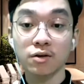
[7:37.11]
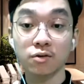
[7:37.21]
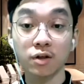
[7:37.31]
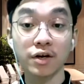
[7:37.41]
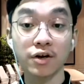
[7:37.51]

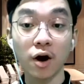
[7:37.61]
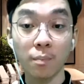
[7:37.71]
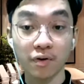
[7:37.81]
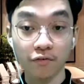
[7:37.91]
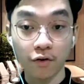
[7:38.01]
to learn
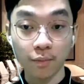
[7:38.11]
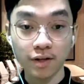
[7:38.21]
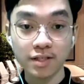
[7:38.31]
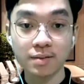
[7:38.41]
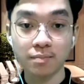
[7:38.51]
not
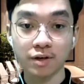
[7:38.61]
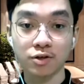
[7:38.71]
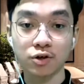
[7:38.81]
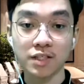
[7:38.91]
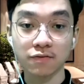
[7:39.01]
performance but
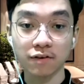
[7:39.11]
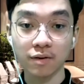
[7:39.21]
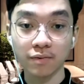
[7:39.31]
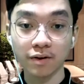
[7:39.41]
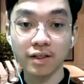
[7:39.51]

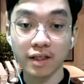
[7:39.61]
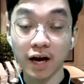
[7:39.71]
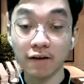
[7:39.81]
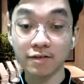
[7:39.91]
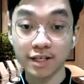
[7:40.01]
transferable
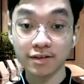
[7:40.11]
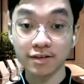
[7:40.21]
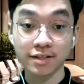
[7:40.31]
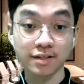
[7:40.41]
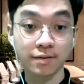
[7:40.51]
life
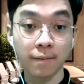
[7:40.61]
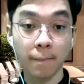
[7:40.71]
skills.